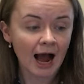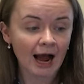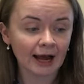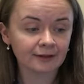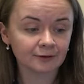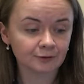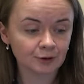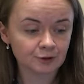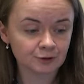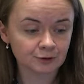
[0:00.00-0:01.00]
And the
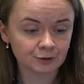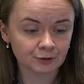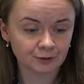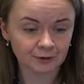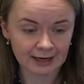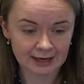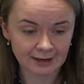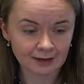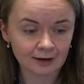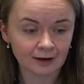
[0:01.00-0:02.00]
first
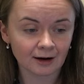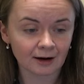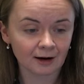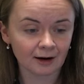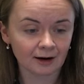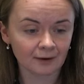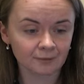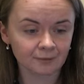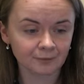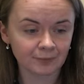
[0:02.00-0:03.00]
thing
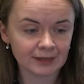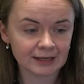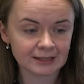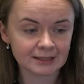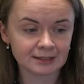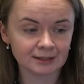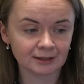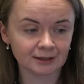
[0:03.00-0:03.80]
is